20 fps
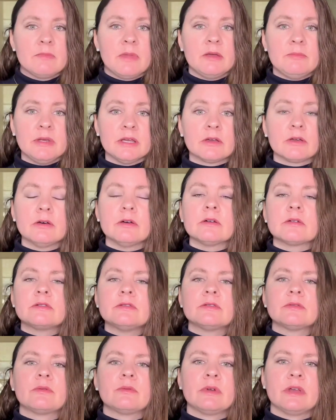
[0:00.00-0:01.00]
may be
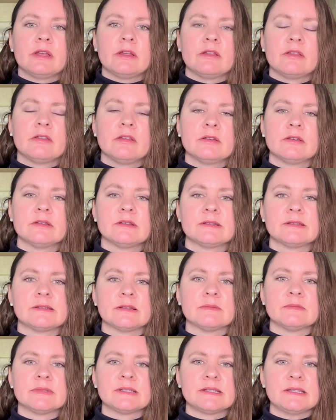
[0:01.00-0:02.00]
cooked with
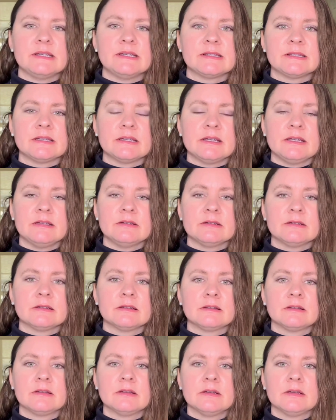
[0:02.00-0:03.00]
some seasoning,
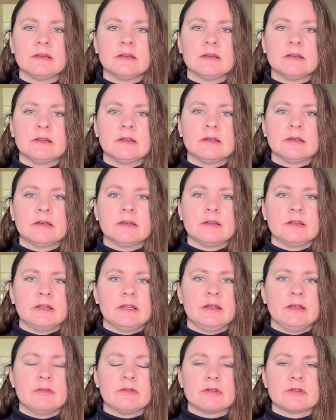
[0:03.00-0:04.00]

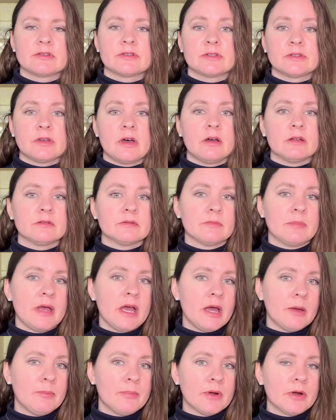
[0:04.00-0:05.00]
either salt and
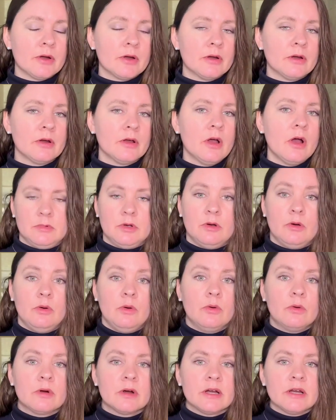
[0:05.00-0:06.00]
pepper,
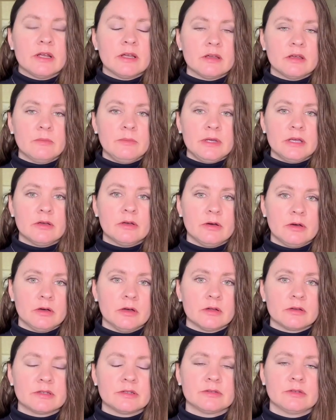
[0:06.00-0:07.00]
or it could be
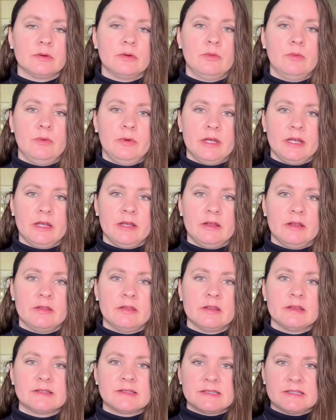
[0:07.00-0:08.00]
cooked
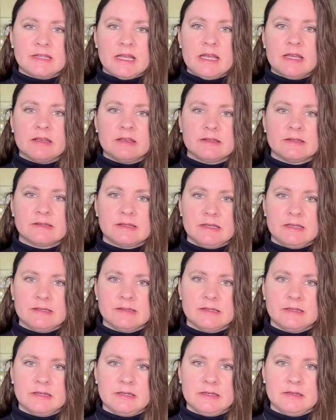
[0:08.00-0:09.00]
with steak
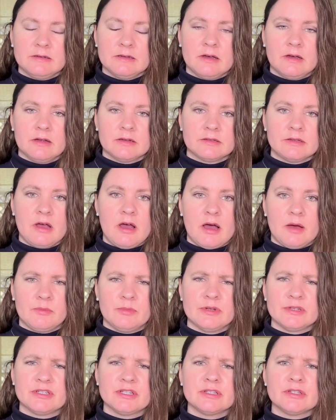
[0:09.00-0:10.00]
seasoning on top,
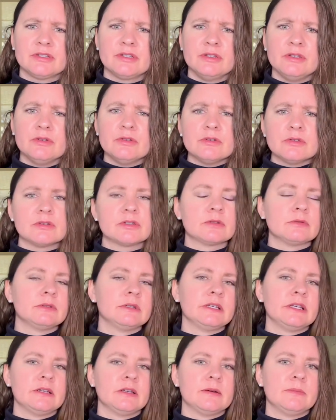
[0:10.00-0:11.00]
which is
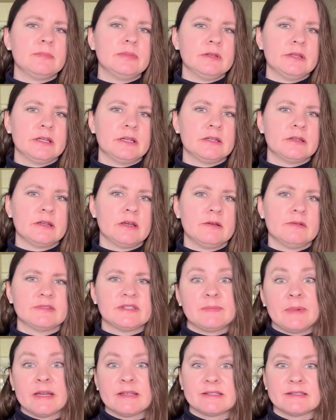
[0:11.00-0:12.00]
usually a blend of
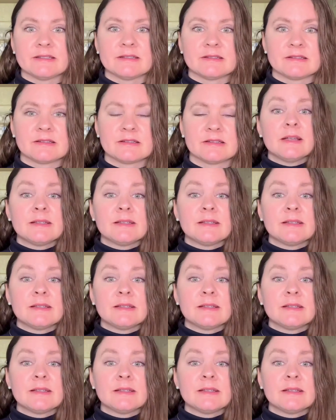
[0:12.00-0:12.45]
spices.